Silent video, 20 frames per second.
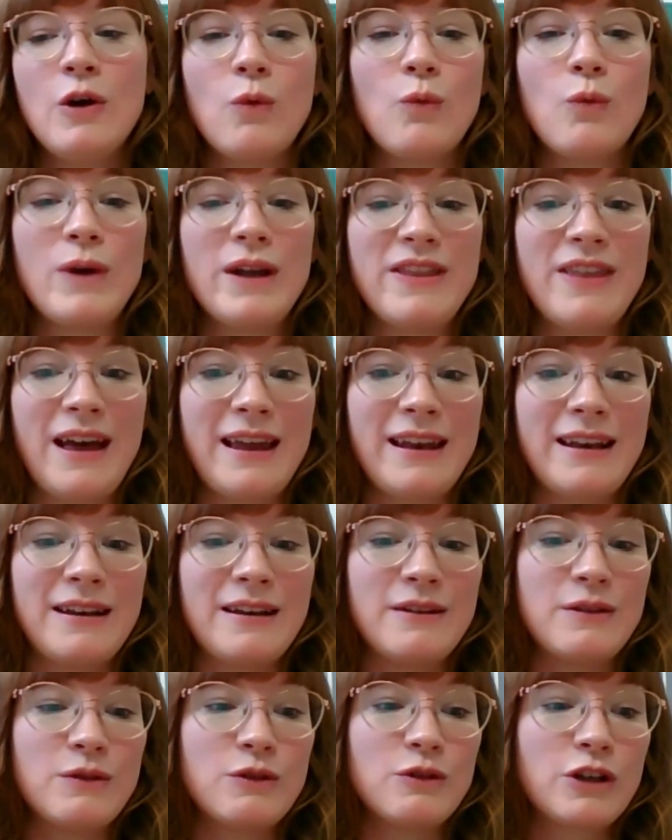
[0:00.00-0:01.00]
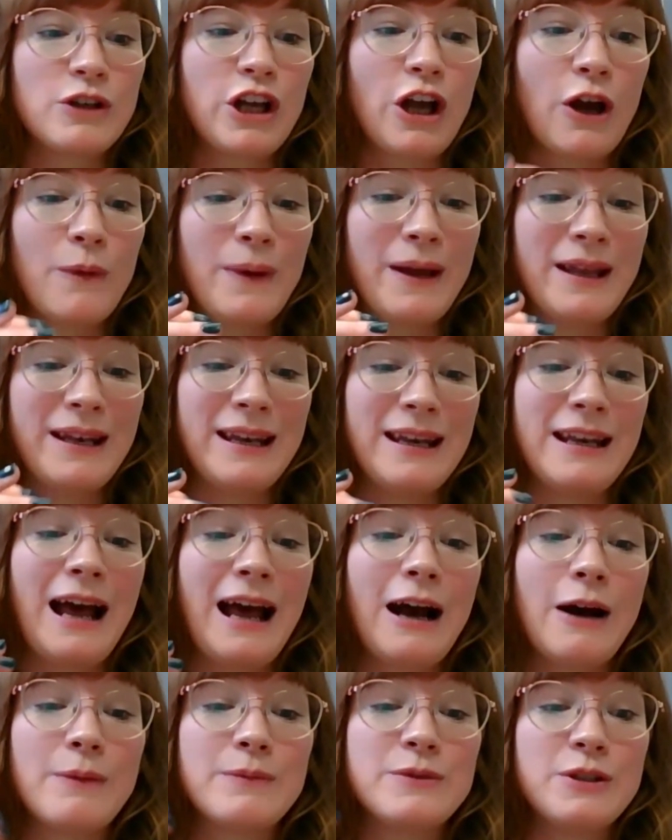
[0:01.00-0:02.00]
We then go in and
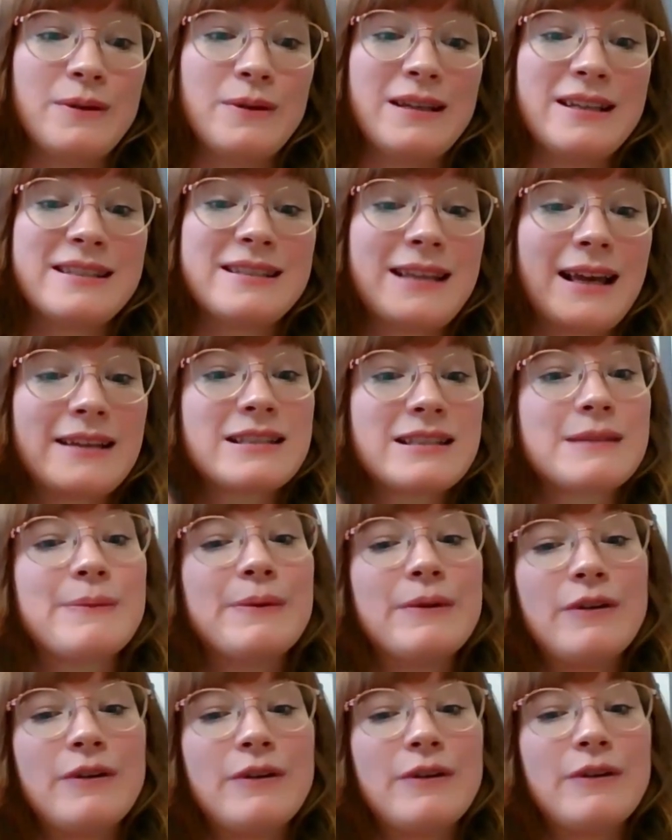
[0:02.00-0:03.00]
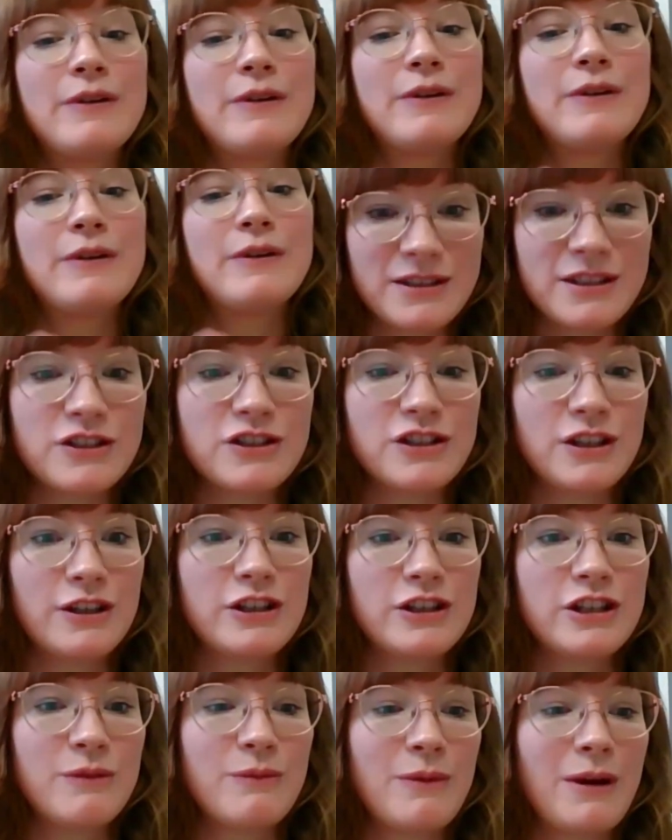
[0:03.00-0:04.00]
help do an assessment of the
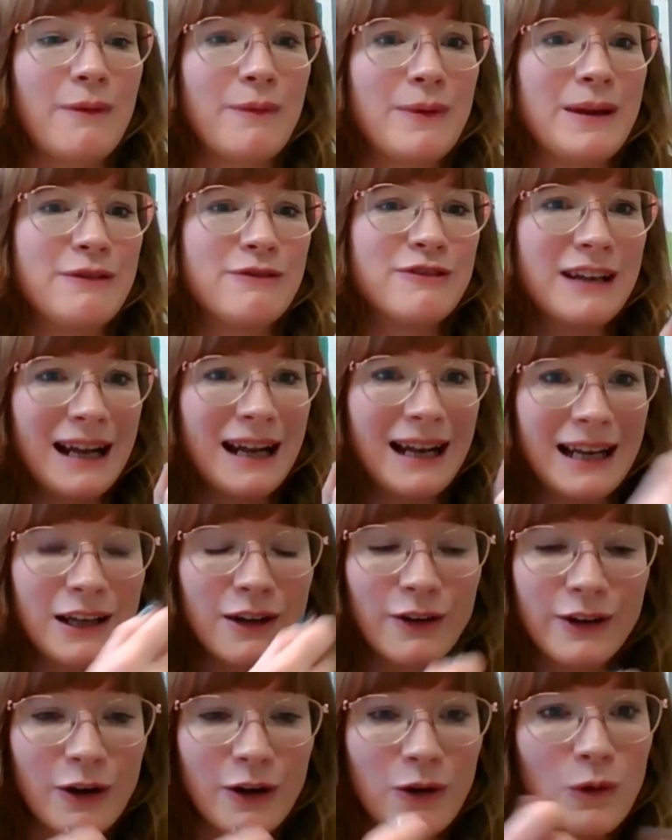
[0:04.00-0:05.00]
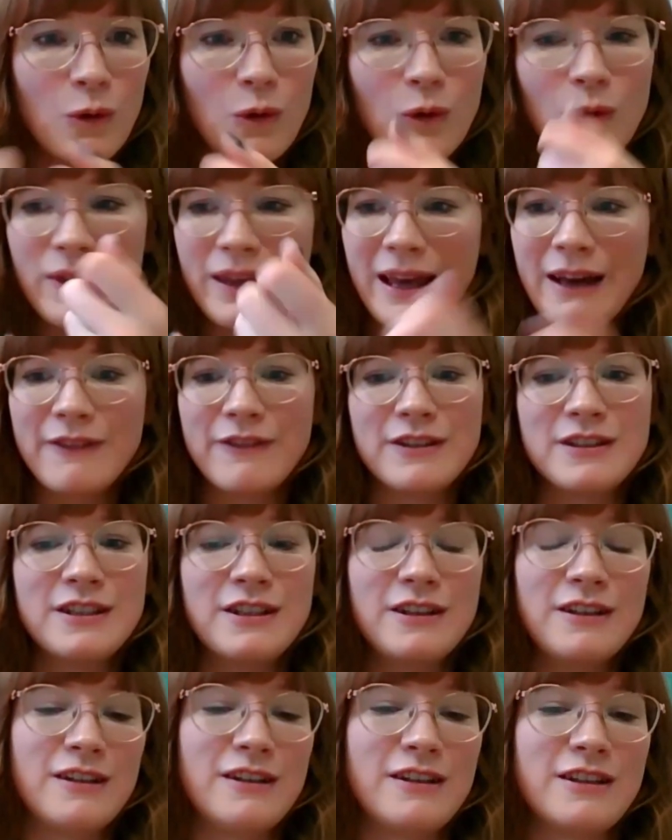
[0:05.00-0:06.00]
institution, where we really look at all the
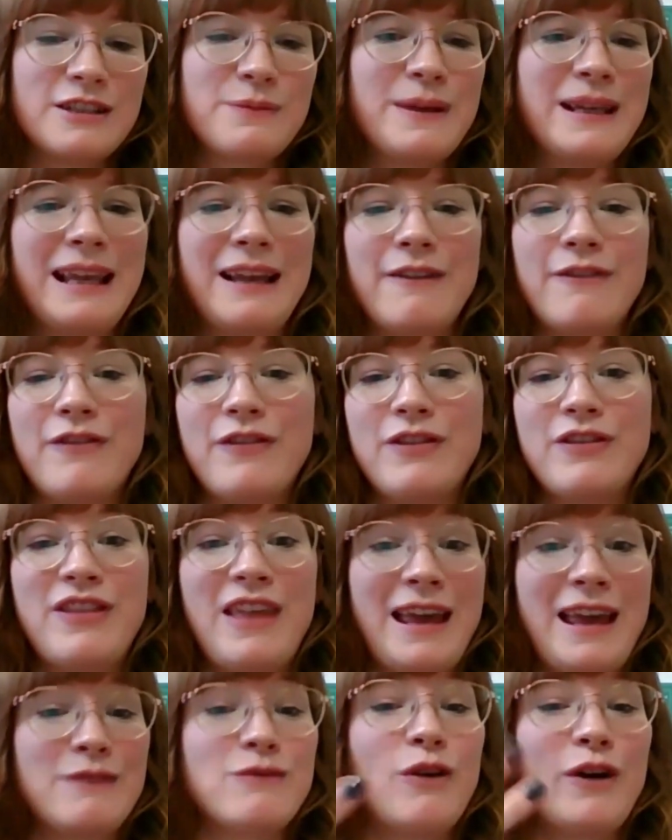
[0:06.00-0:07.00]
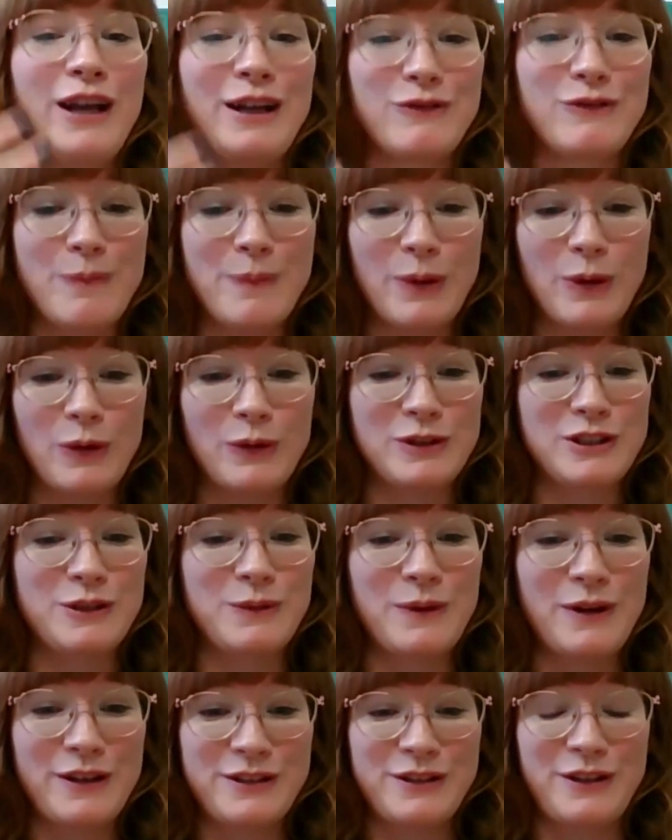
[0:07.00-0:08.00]
evidence. We give they write a report
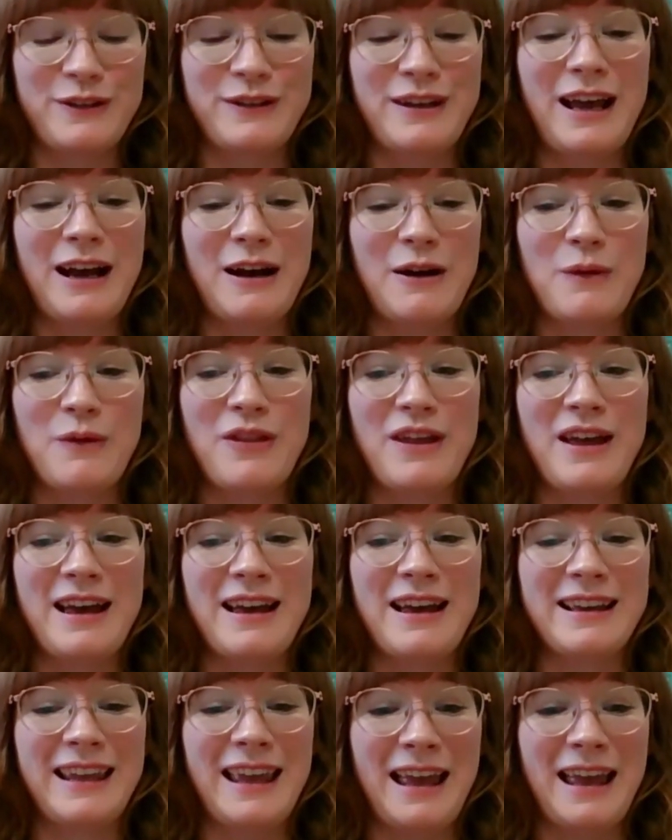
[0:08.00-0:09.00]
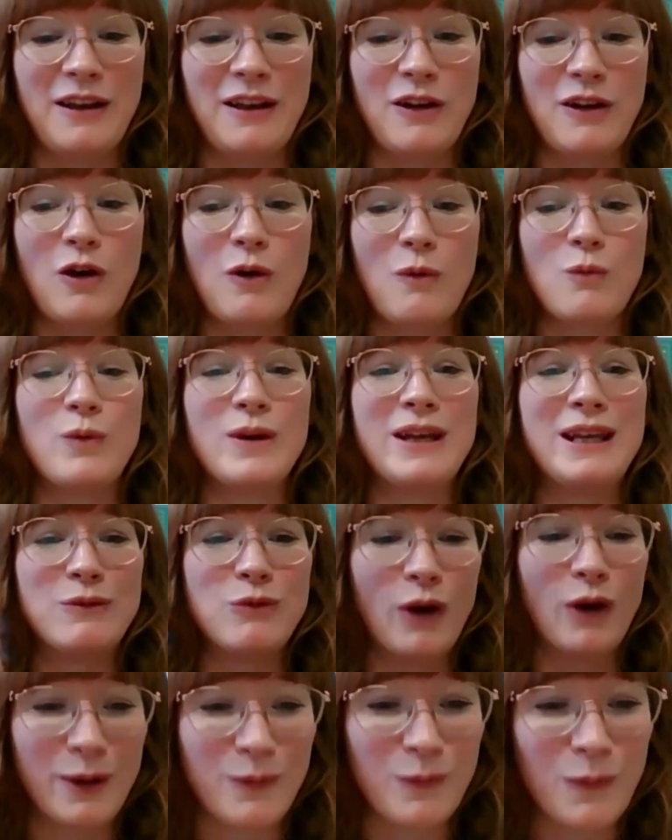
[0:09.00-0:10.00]
to us on how they're getting on. We
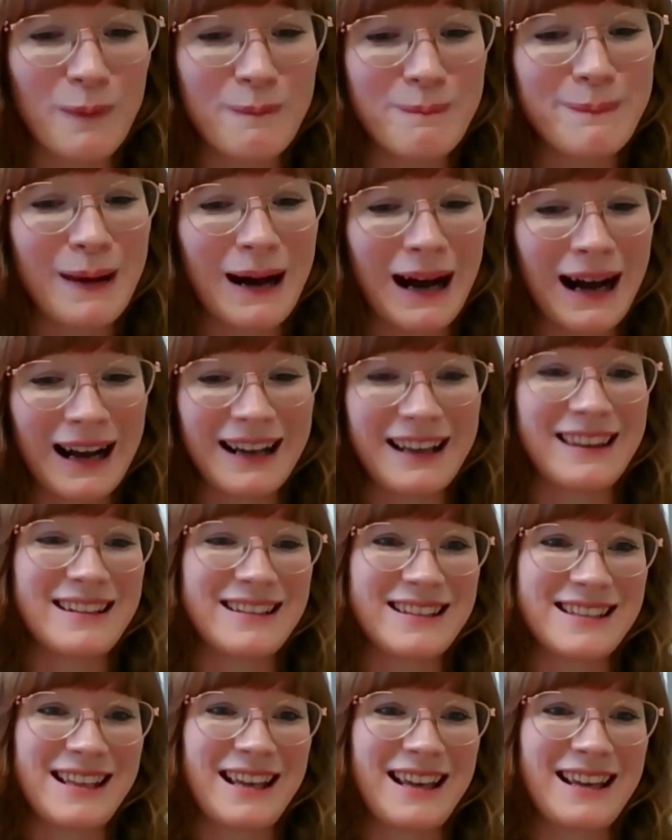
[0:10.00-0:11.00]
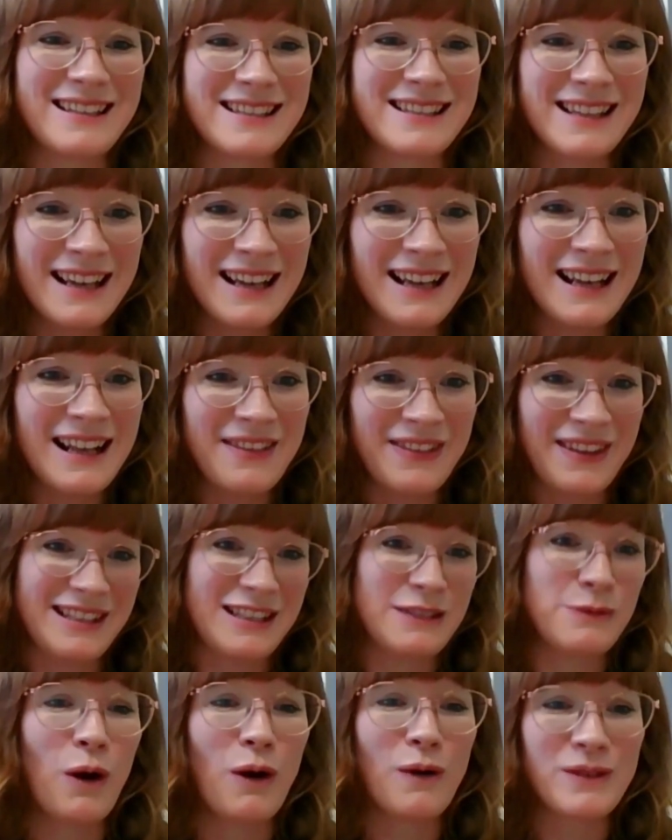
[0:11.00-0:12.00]
write one back that says,
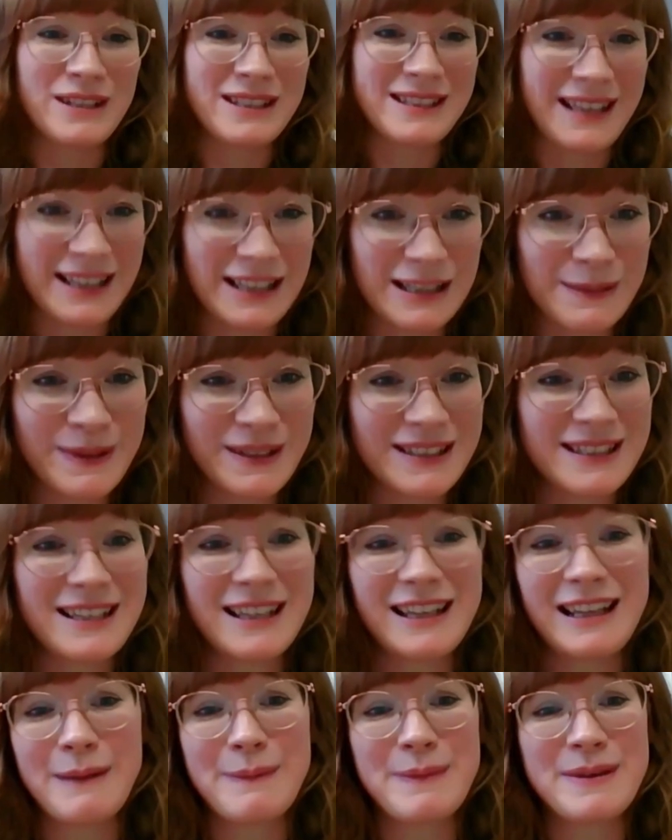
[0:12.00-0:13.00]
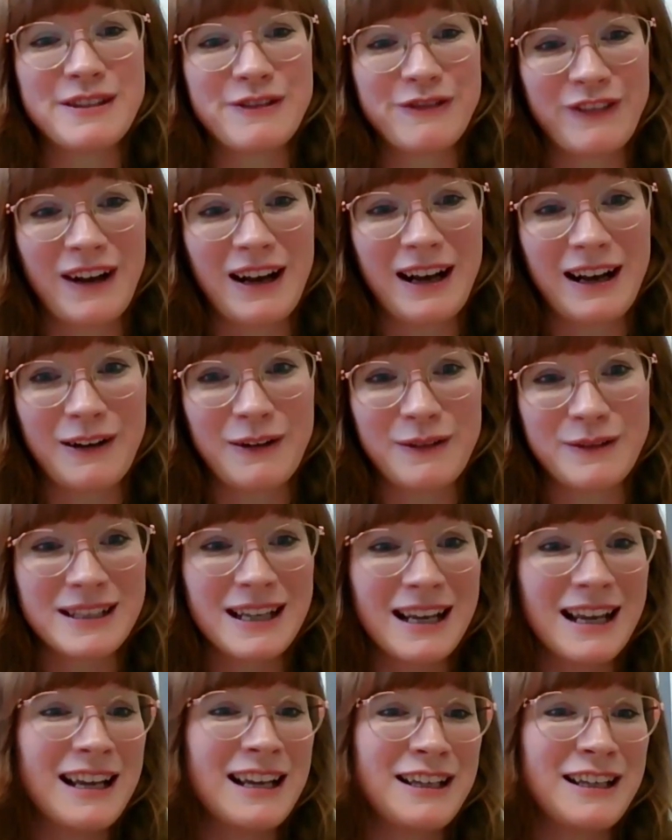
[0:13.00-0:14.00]
this is what our assessment team has found,